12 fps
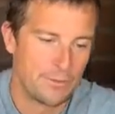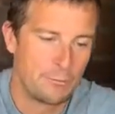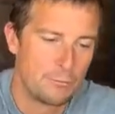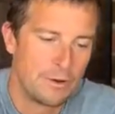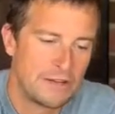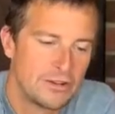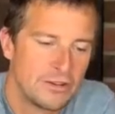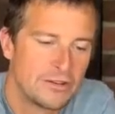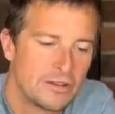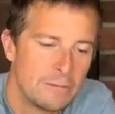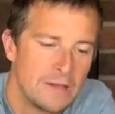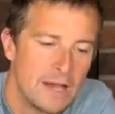We do
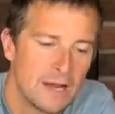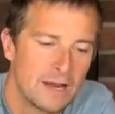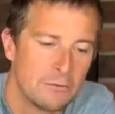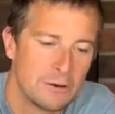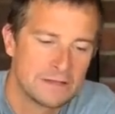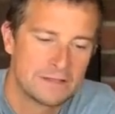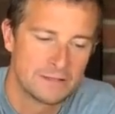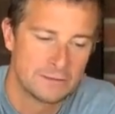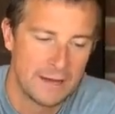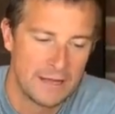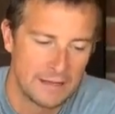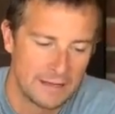some younger ones as
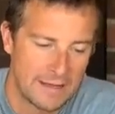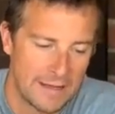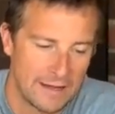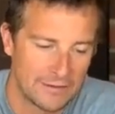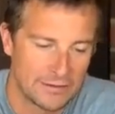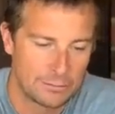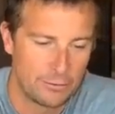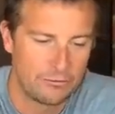well. Again, I just bought